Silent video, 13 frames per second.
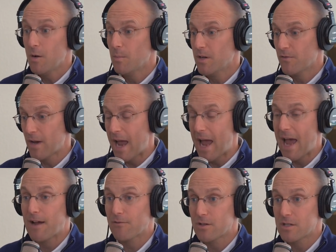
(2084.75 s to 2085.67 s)
But if your
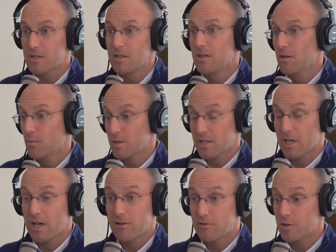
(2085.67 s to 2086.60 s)
average was
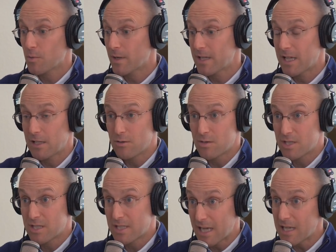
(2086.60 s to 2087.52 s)
120 and you
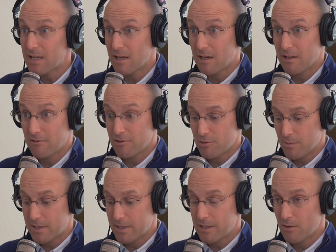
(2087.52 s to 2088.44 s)
stayed at
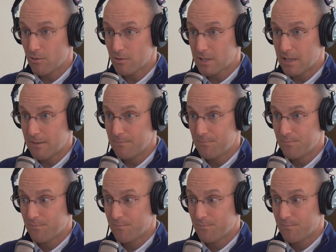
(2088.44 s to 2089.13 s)
120 the whole time,